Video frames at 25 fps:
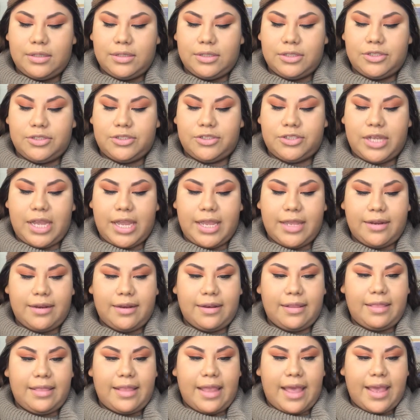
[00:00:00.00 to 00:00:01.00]
Shade
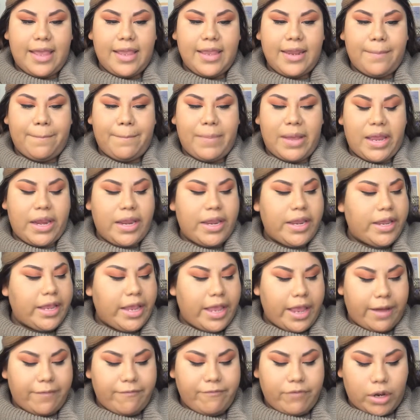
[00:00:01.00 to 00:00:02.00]
Light by
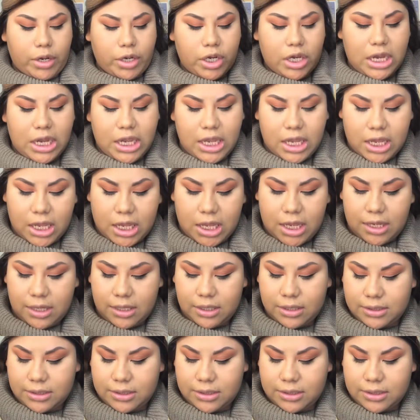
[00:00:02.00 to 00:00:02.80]
Kat Von D.